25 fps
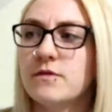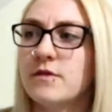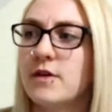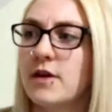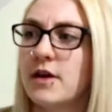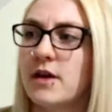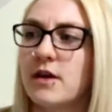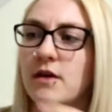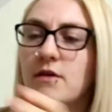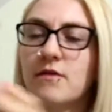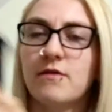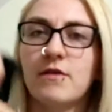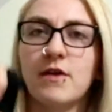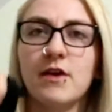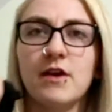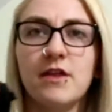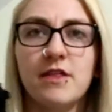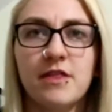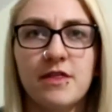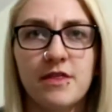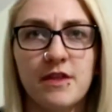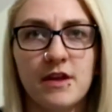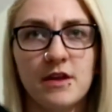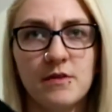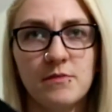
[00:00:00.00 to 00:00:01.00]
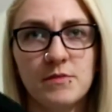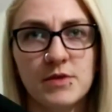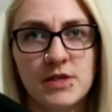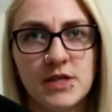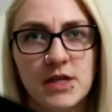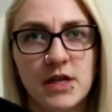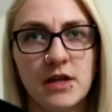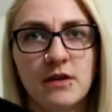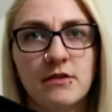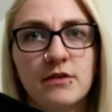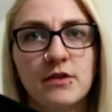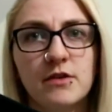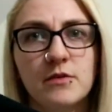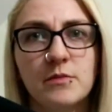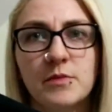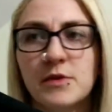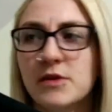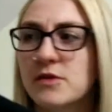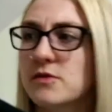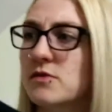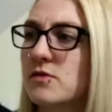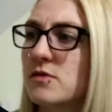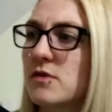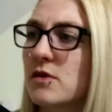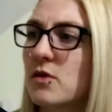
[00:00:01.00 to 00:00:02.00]
like a very thin material, but
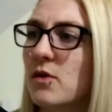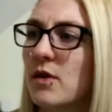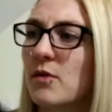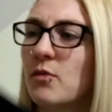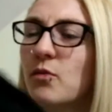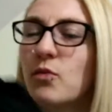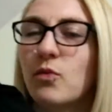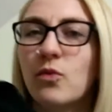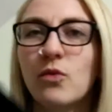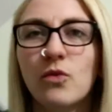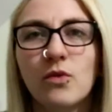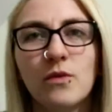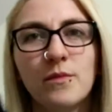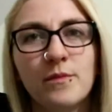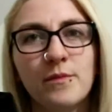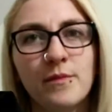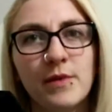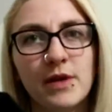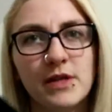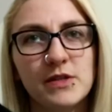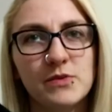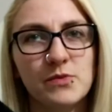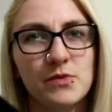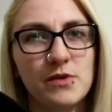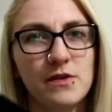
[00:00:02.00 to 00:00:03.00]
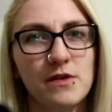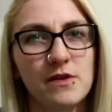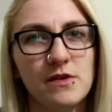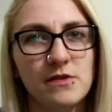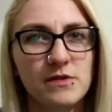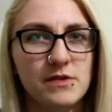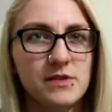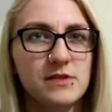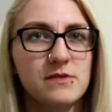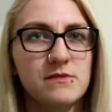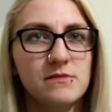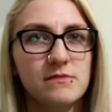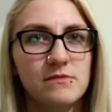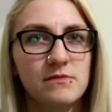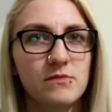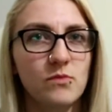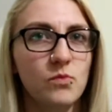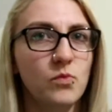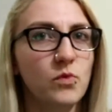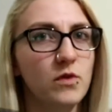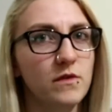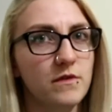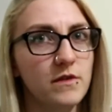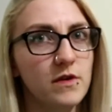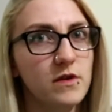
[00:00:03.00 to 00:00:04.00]
it's also quite warm. It's one of
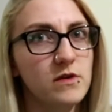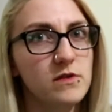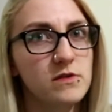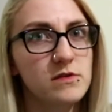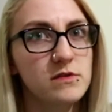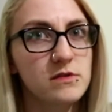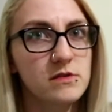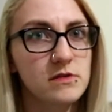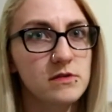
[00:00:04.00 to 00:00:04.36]
those.